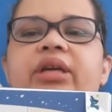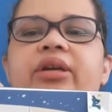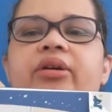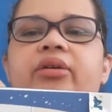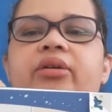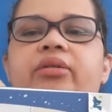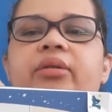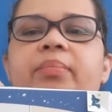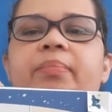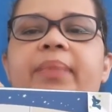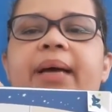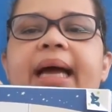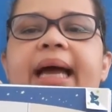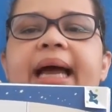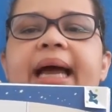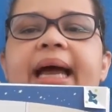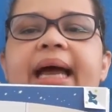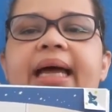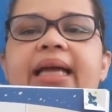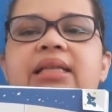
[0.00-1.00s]
here the
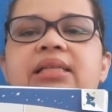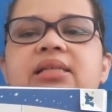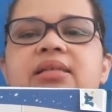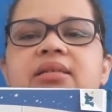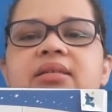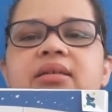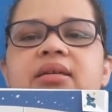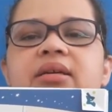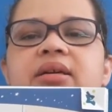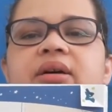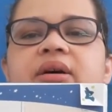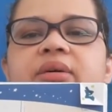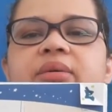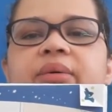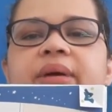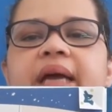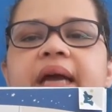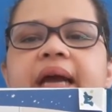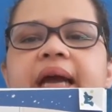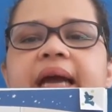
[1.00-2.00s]
bed,
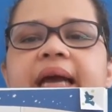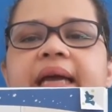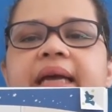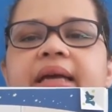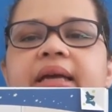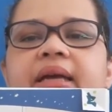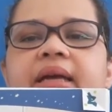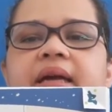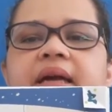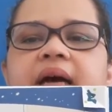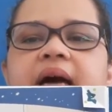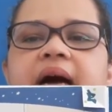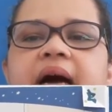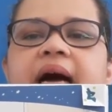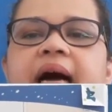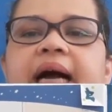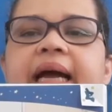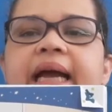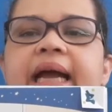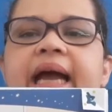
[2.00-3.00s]
okay?
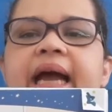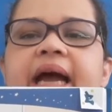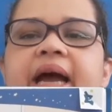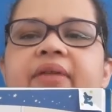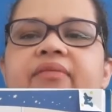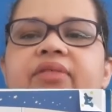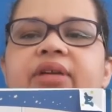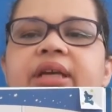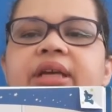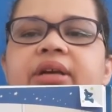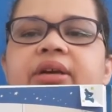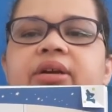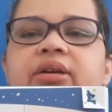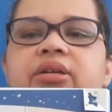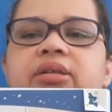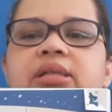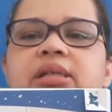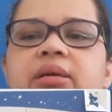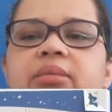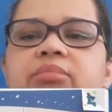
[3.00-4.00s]
I have
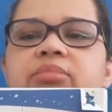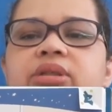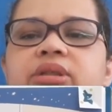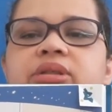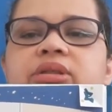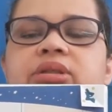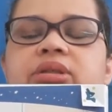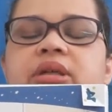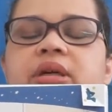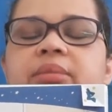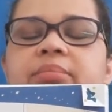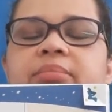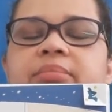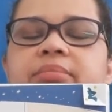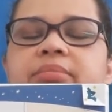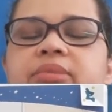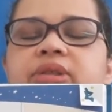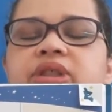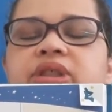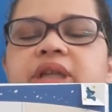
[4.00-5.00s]
here some,
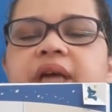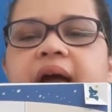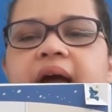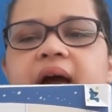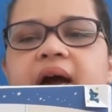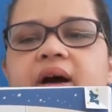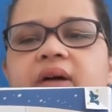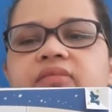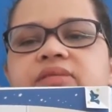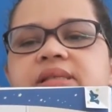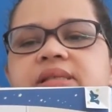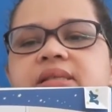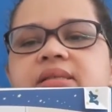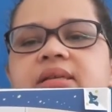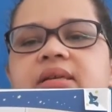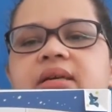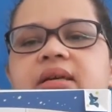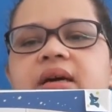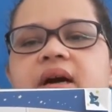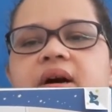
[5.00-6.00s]
some shelves,
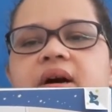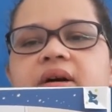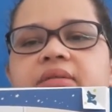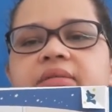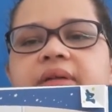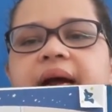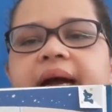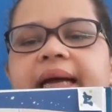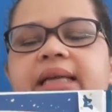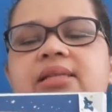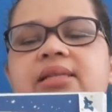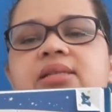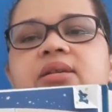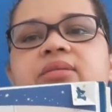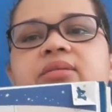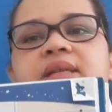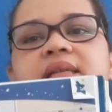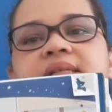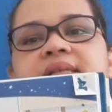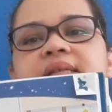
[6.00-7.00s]
all right?
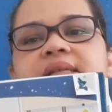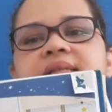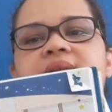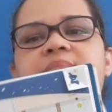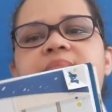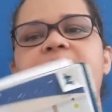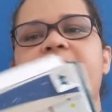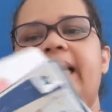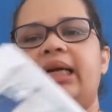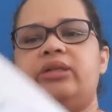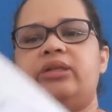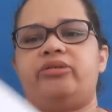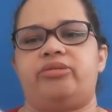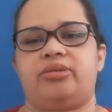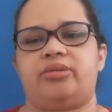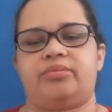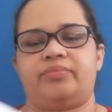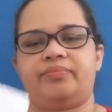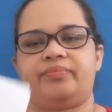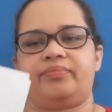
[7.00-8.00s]
So this is a
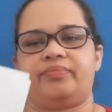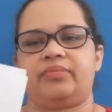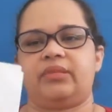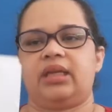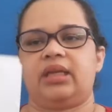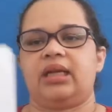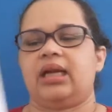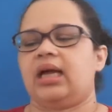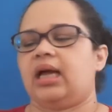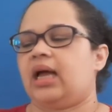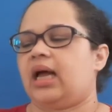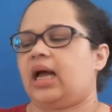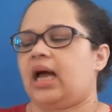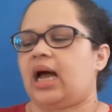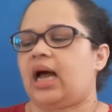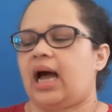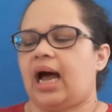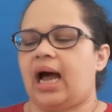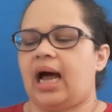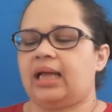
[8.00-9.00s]
bedroom.
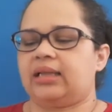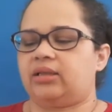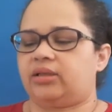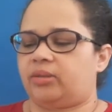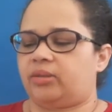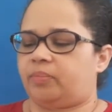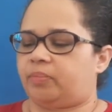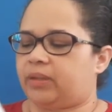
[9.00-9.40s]
Other